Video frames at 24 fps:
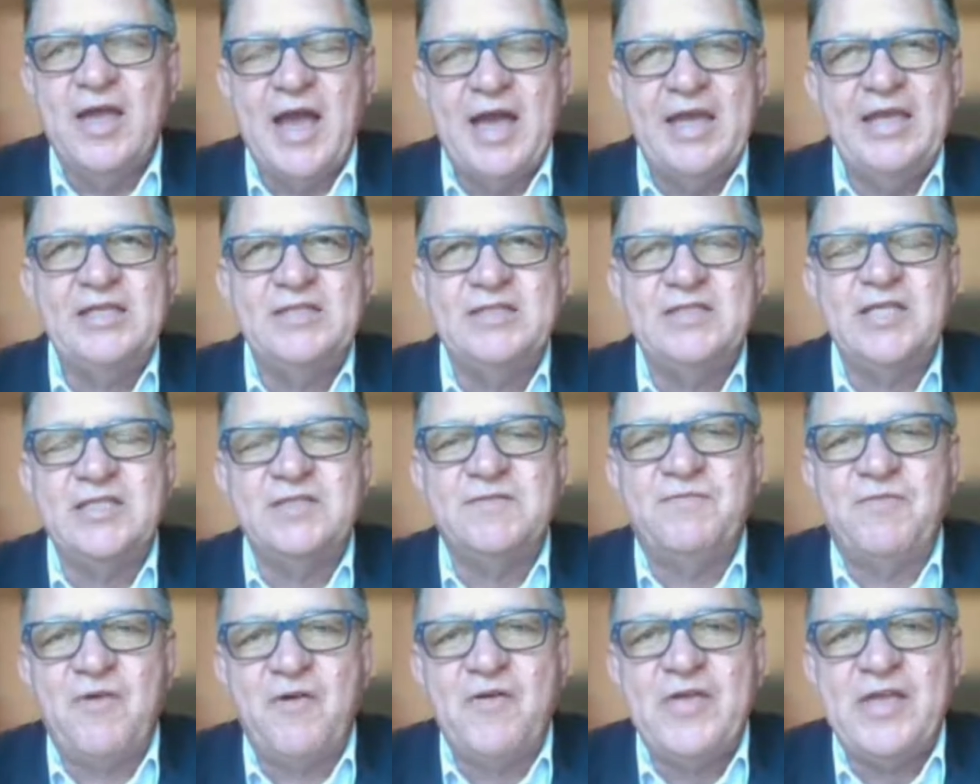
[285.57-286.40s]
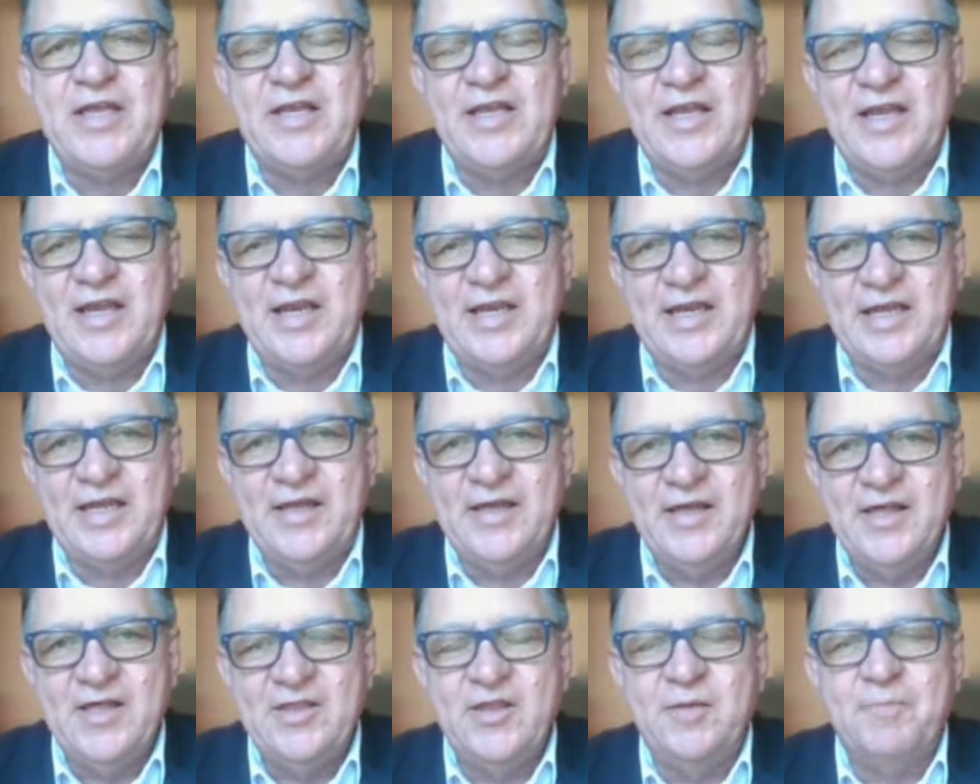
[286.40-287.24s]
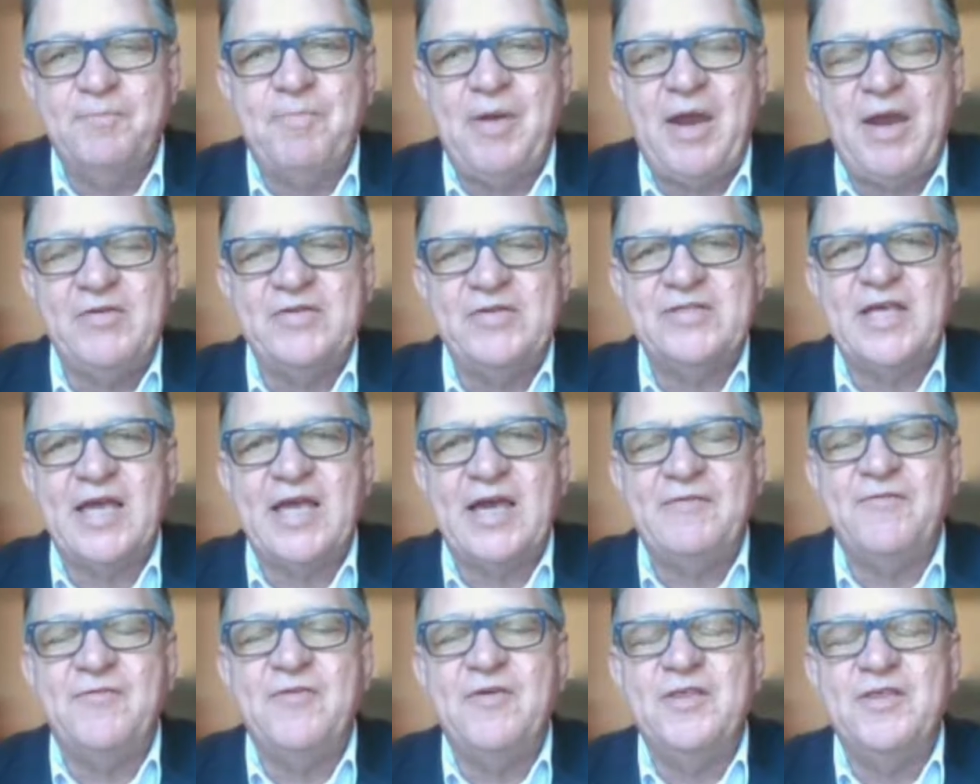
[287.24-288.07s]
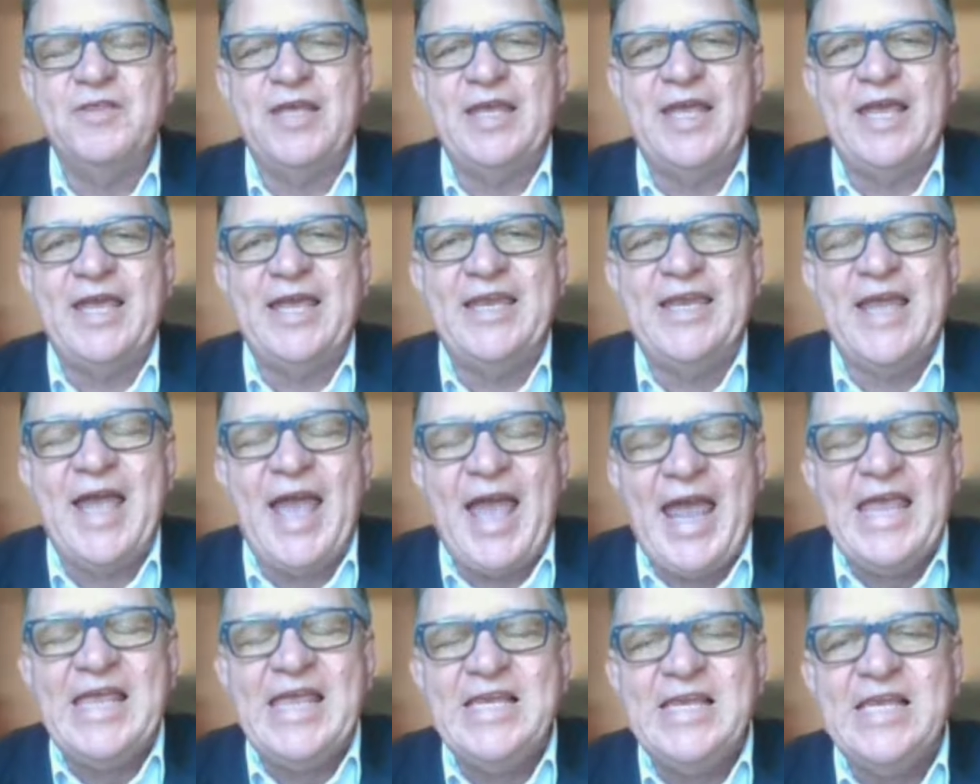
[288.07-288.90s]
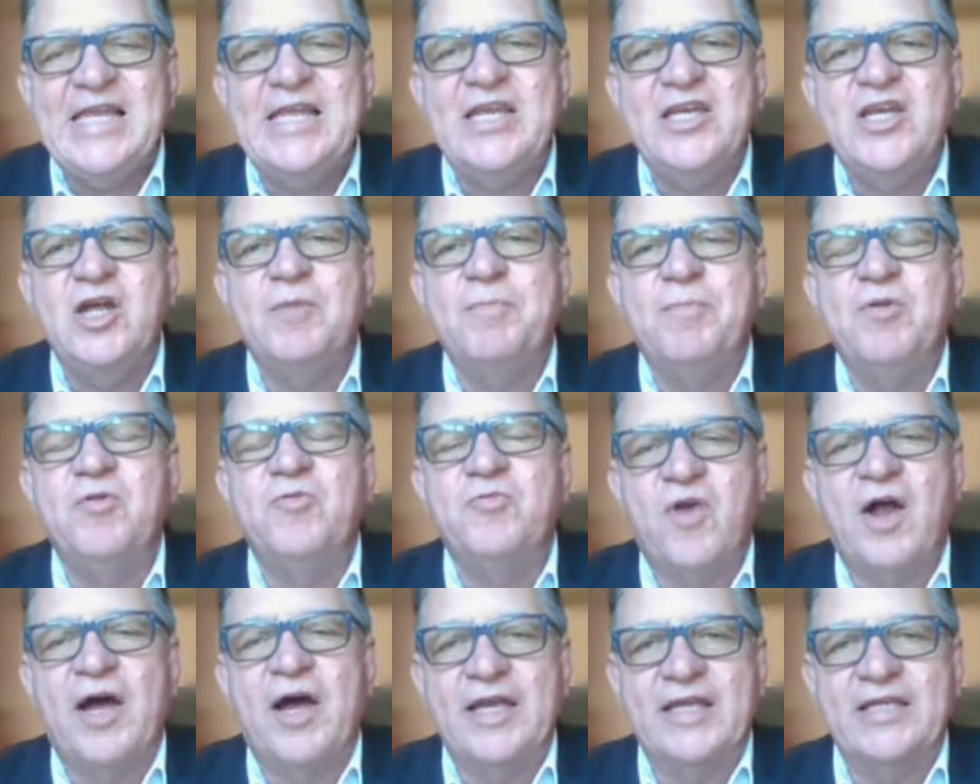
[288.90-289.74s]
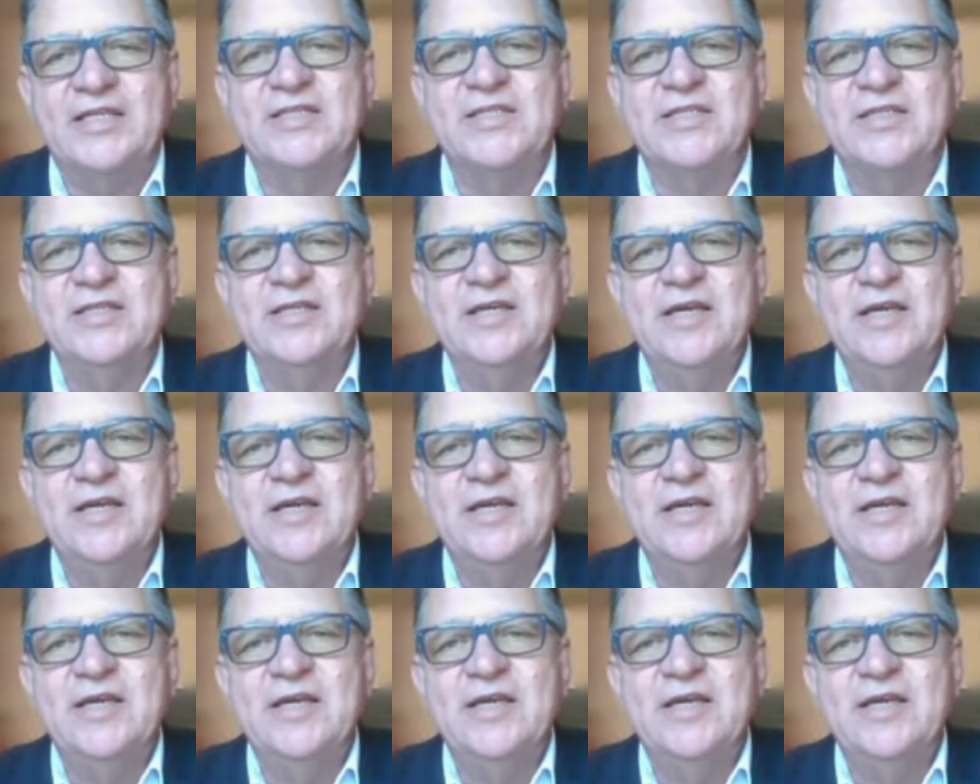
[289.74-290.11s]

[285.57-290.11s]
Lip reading: And it says very clearly that parents have the inalienable right.